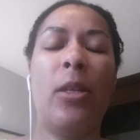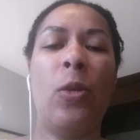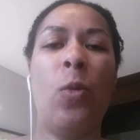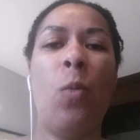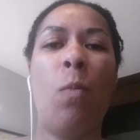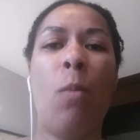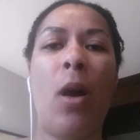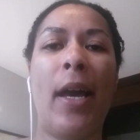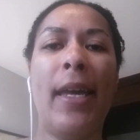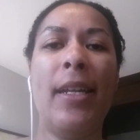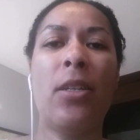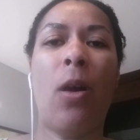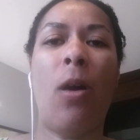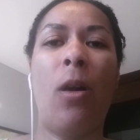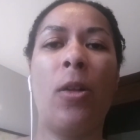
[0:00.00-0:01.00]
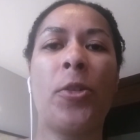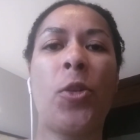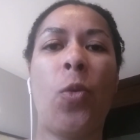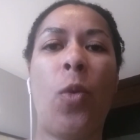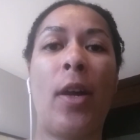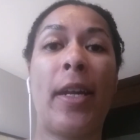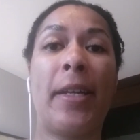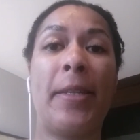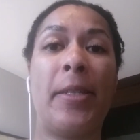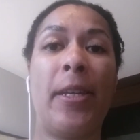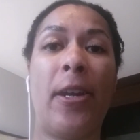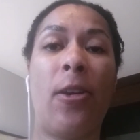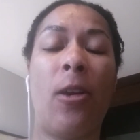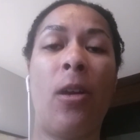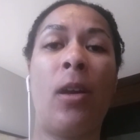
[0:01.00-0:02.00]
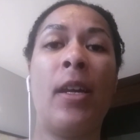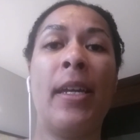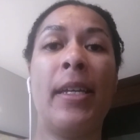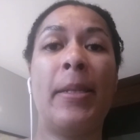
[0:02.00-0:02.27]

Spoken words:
You might also want to consider